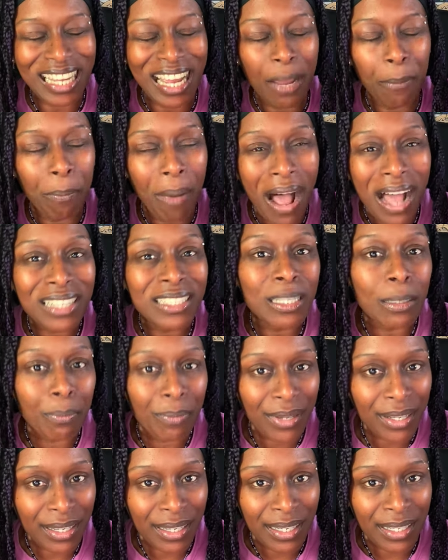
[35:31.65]
and
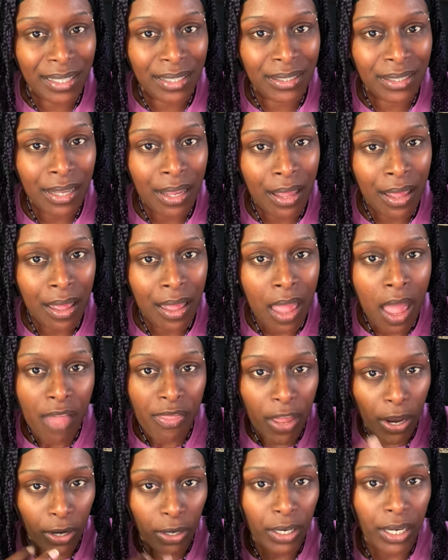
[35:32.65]
possibilities
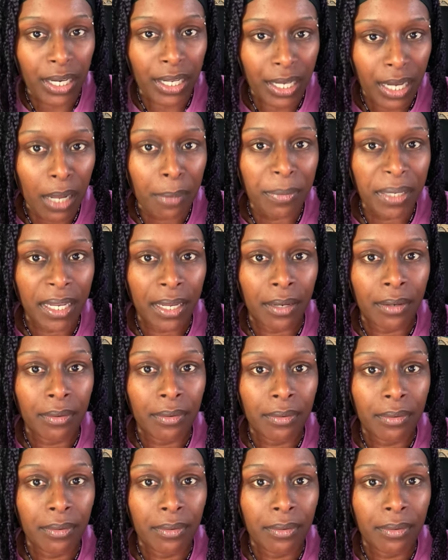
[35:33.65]
that are going to come in.